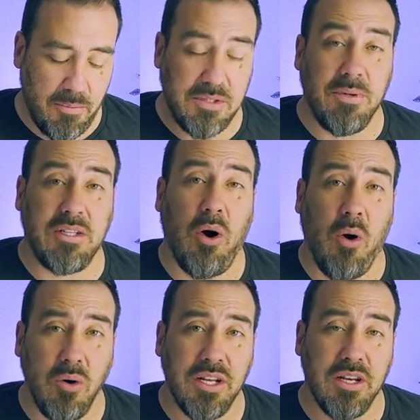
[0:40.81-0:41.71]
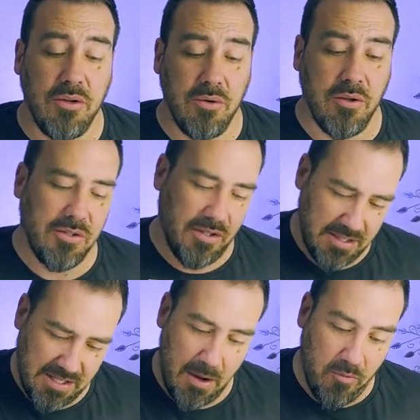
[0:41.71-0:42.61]
something totally new using the
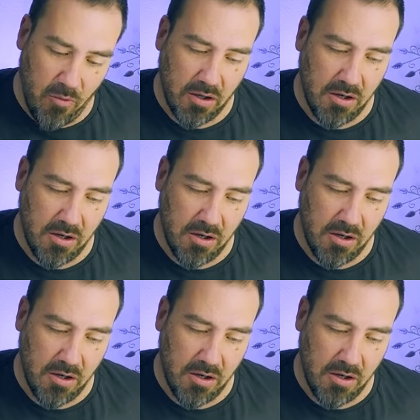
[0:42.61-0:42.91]
same four